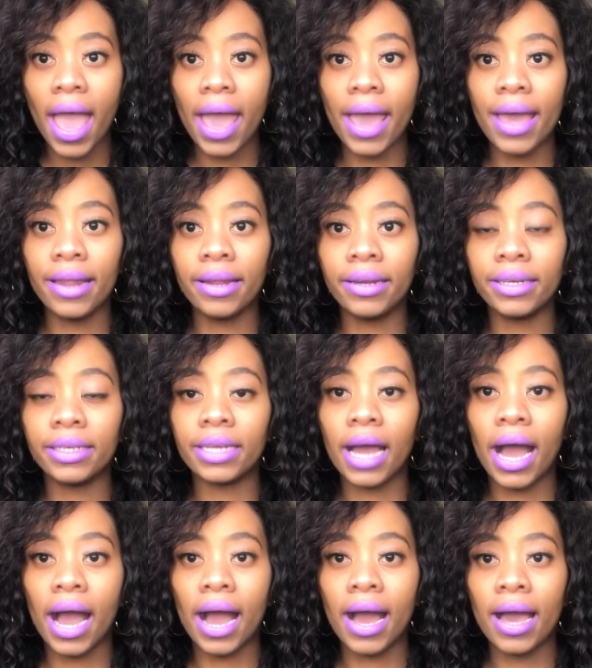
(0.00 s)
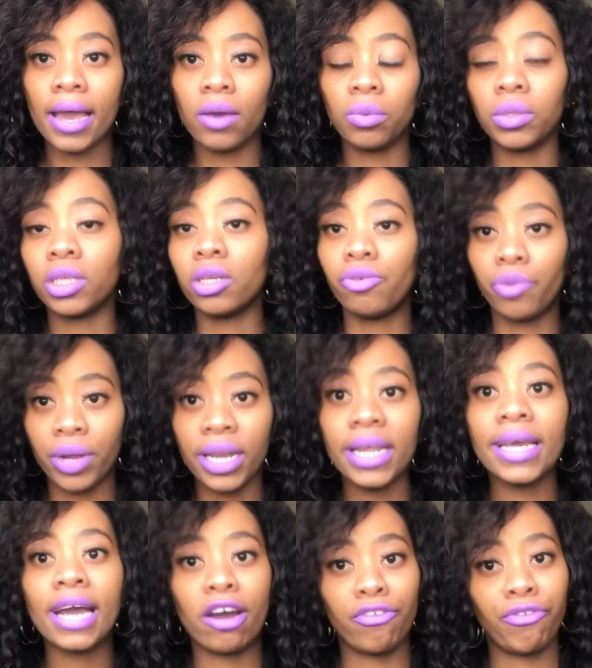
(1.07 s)
and I was
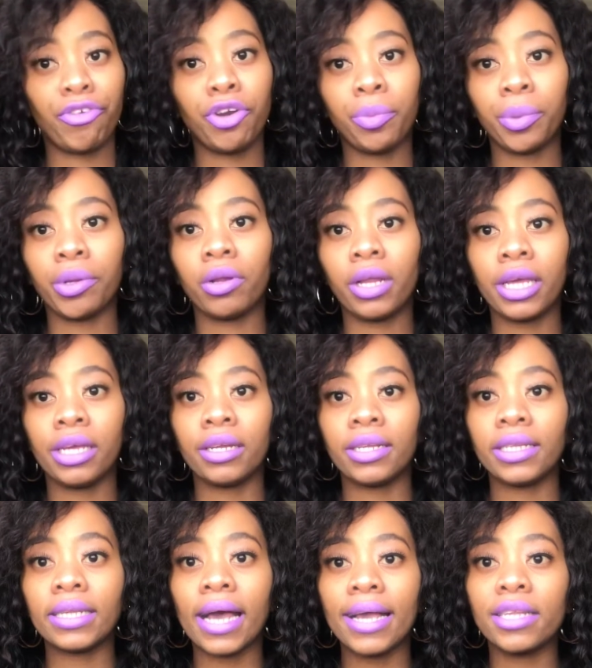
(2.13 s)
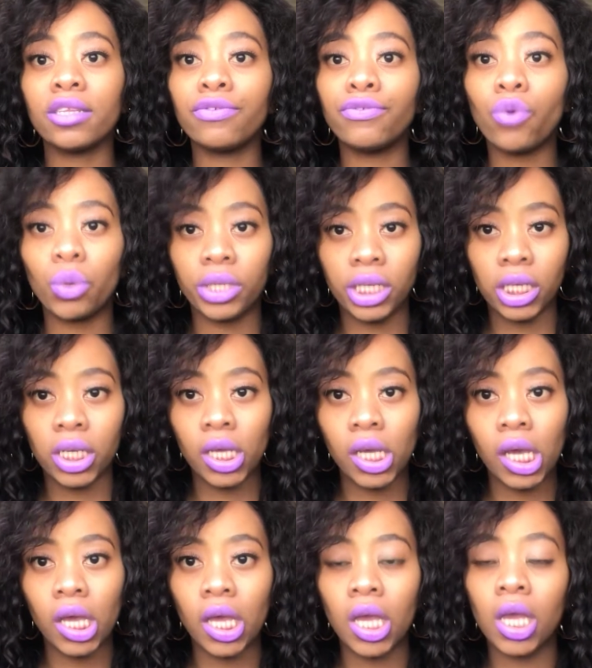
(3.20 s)
really comfortable in a size 40
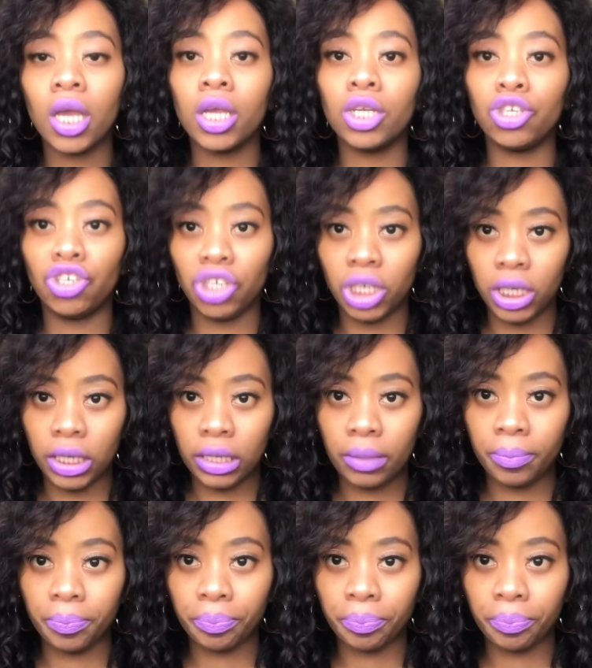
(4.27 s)
jean.